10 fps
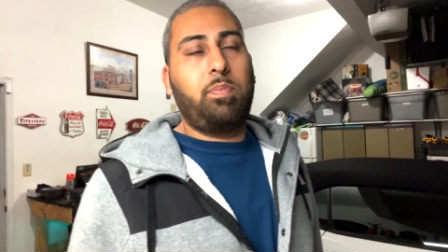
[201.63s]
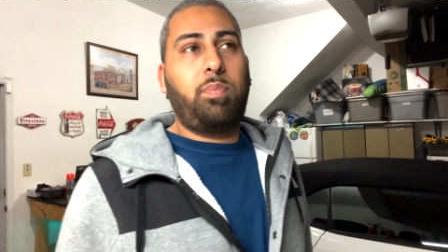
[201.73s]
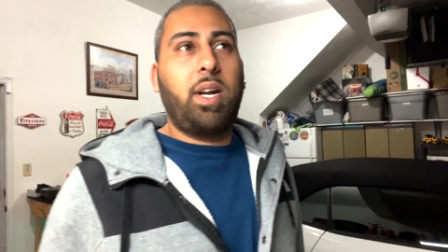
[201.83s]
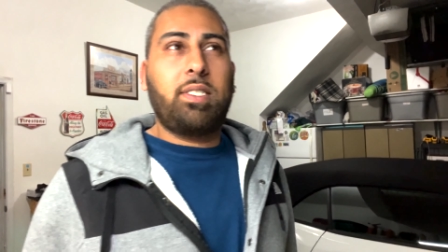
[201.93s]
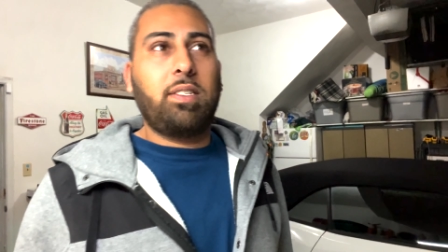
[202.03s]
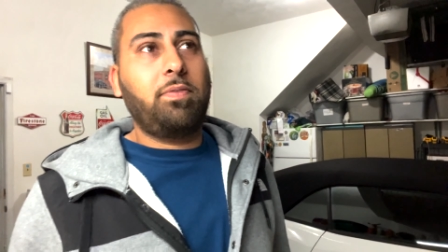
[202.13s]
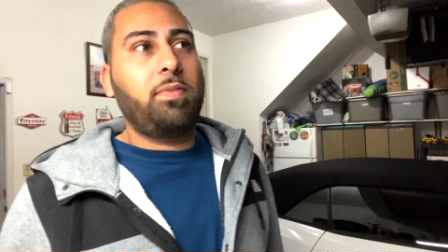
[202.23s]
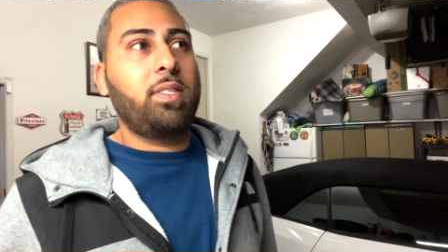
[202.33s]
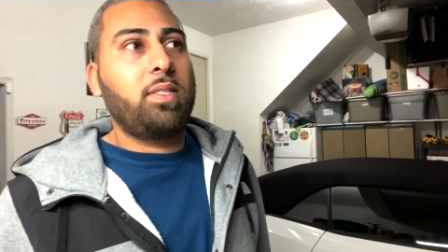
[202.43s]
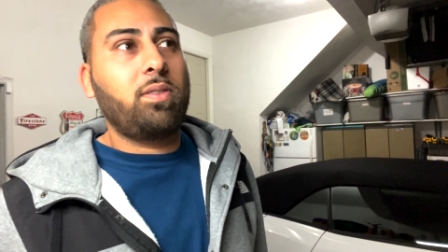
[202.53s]
price
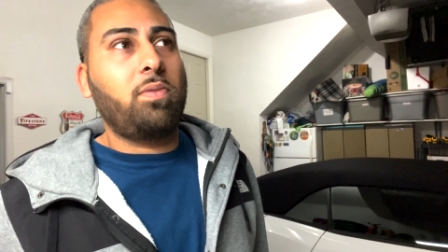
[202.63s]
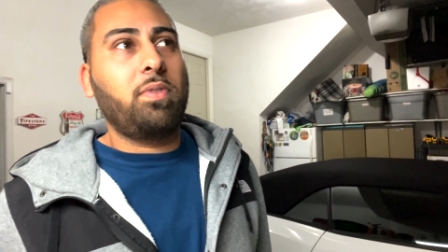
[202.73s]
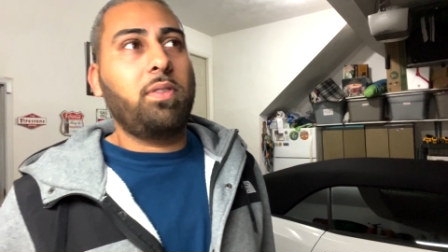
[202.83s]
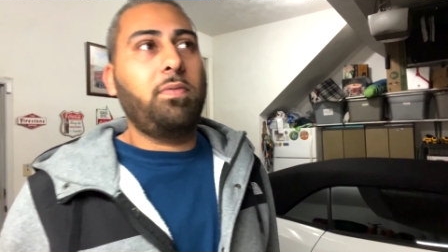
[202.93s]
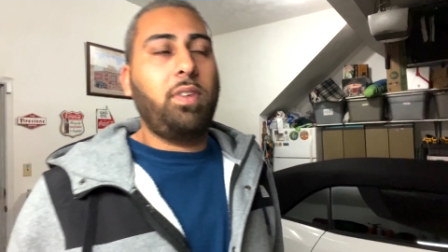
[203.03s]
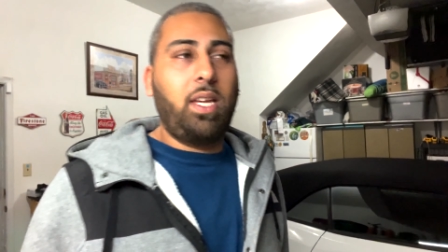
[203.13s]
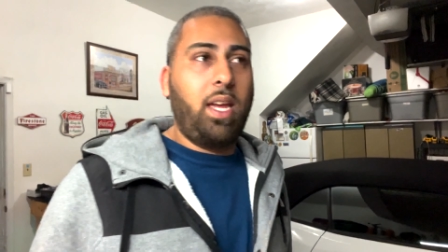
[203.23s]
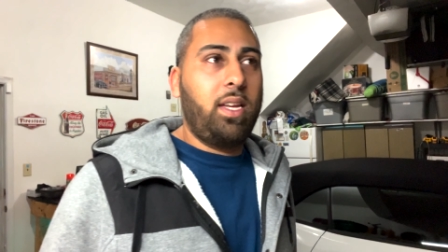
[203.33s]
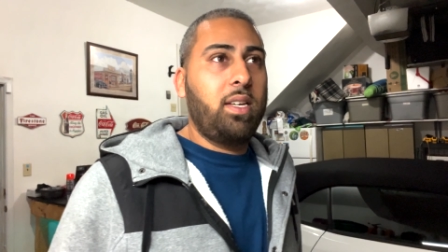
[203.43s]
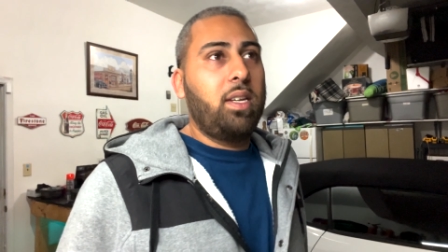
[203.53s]
difference over the
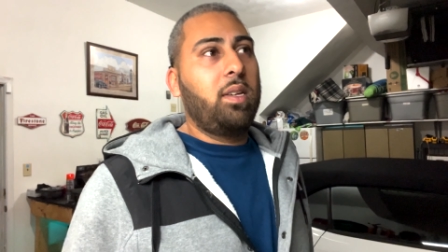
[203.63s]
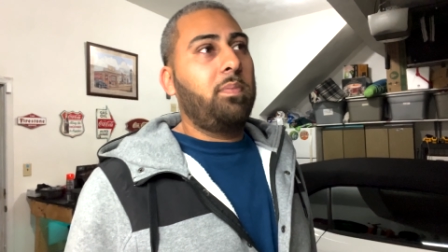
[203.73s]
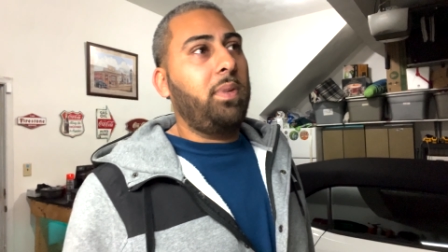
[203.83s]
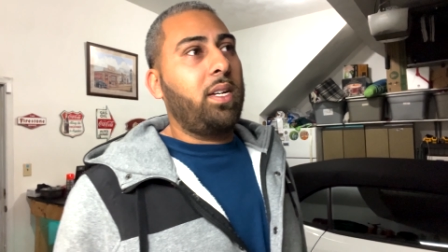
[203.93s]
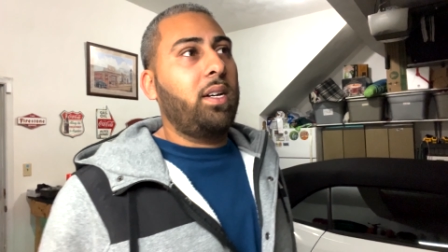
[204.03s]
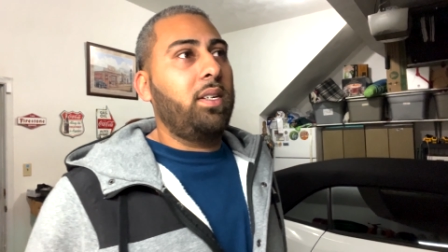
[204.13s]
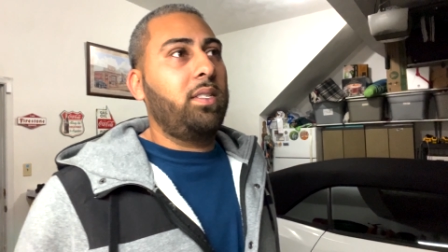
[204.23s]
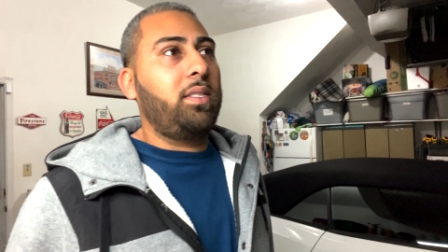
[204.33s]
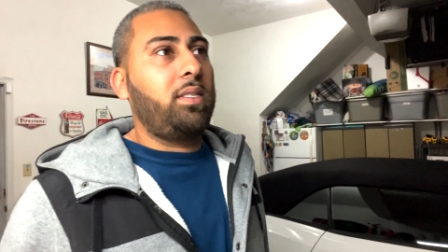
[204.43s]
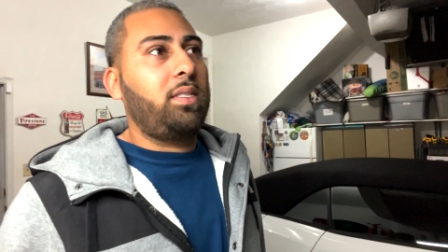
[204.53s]
V8
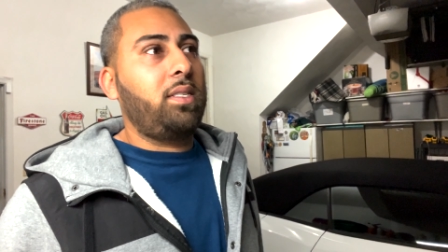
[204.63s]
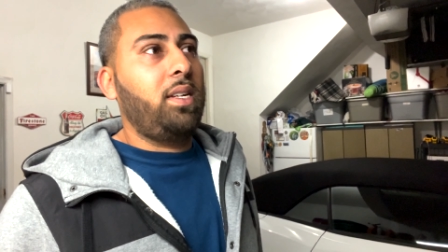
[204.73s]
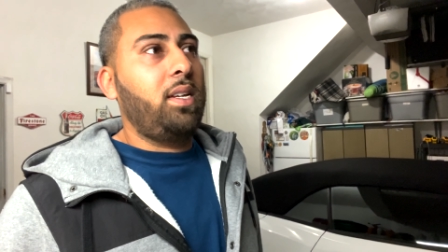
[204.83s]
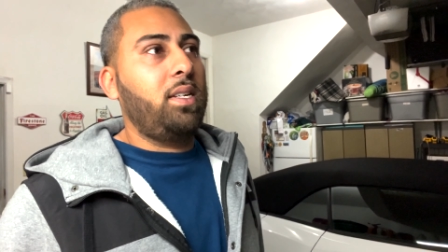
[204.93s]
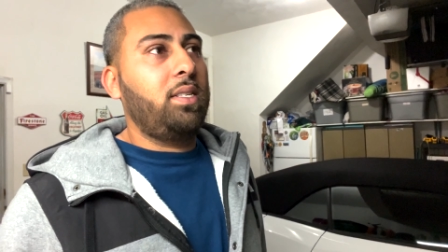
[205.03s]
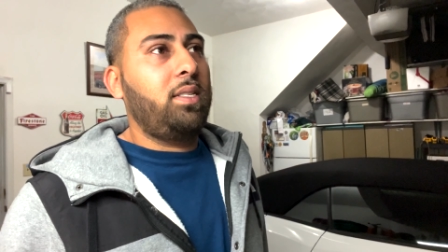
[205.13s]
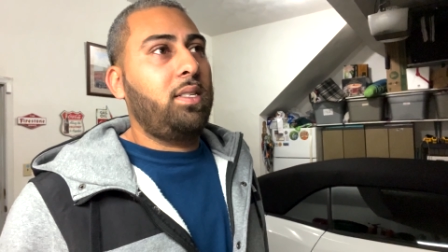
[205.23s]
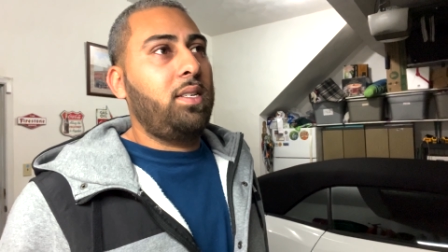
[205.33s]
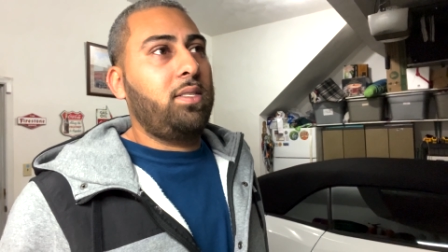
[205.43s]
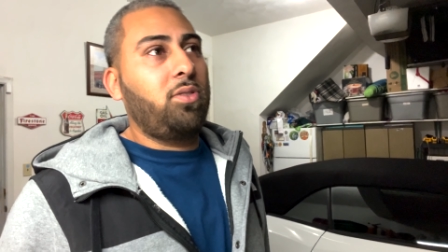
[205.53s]
because it
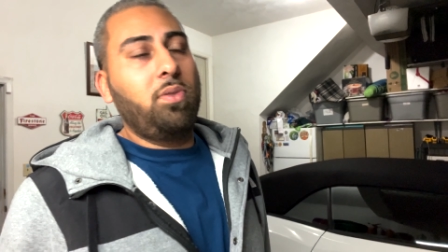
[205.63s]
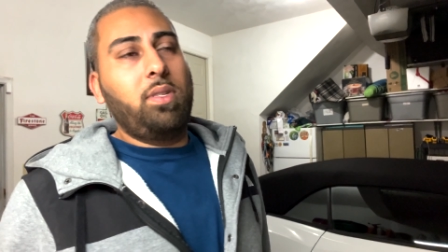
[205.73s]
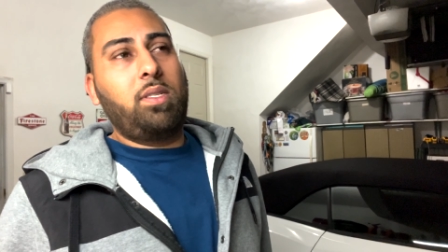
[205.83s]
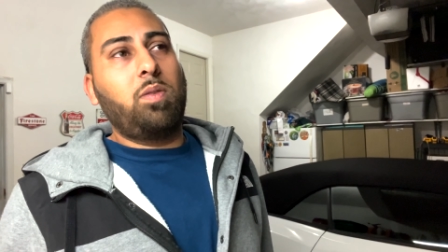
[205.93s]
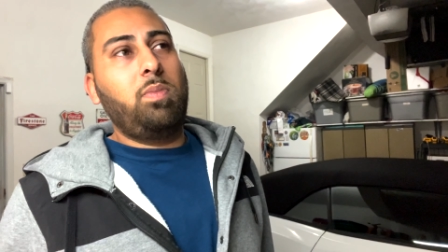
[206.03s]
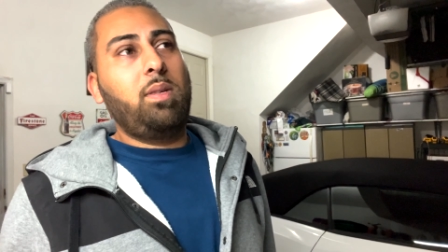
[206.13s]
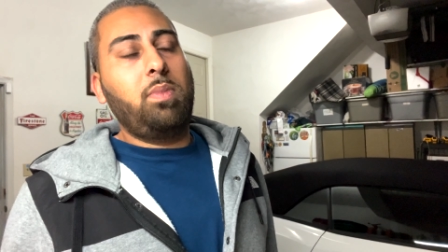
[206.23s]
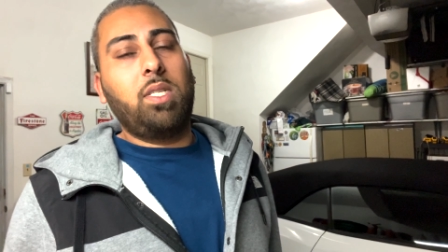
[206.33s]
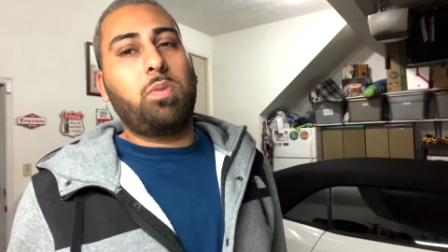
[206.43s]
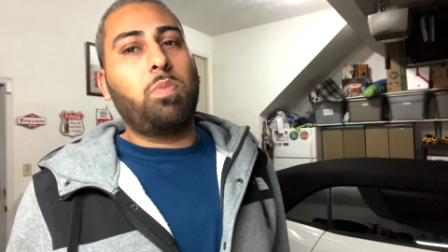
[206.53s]
truly to me
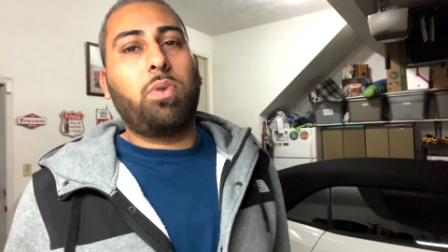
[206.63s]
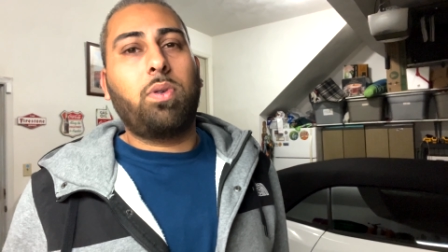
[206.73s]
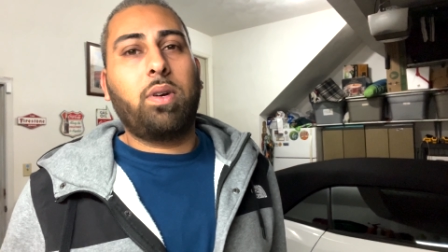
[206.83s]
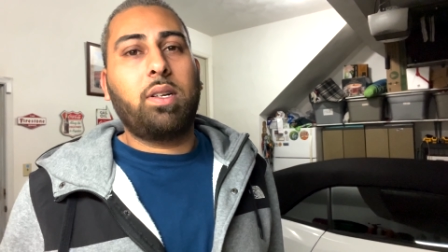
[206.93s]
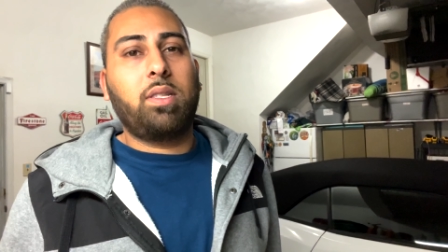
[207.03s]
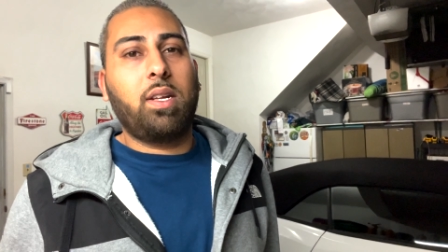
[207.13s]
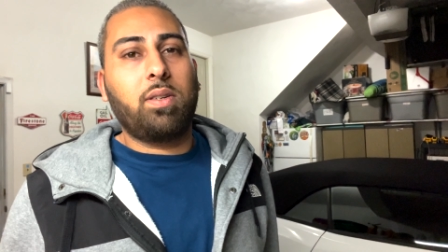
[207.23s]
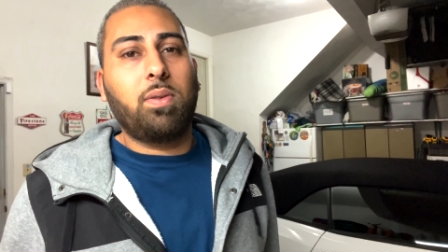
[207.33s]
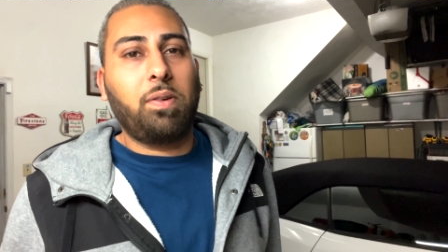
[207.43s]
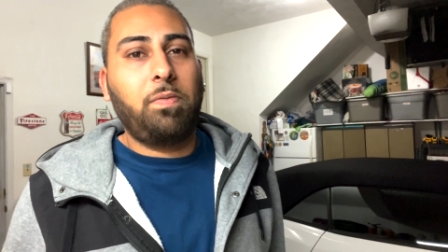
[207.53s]
means more than
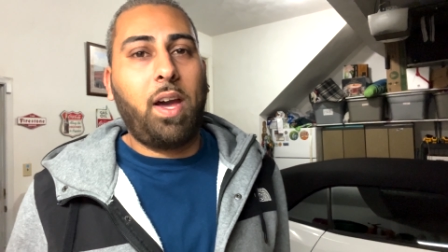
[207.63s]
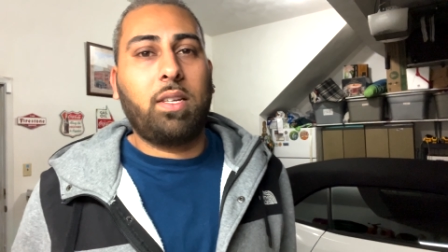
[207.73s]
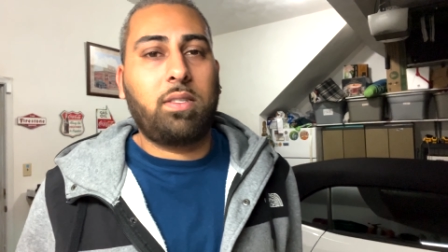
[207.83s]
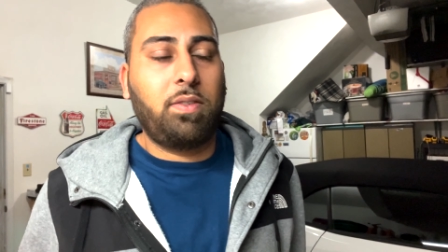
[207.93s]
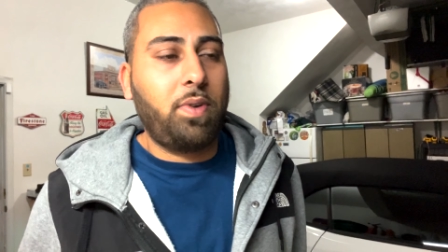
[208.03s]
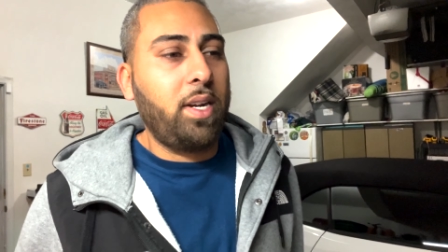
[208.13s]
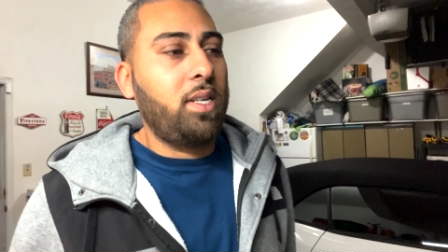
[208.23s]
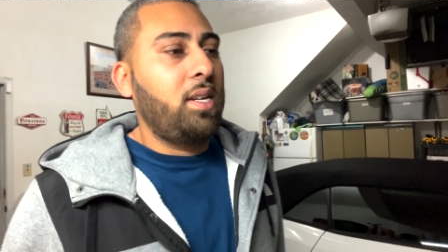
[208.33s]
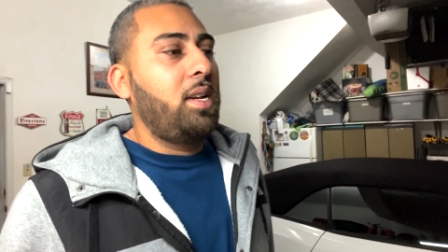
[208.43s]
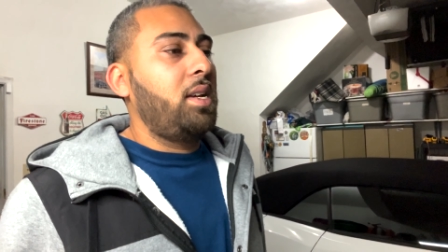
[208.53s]
going faster, right?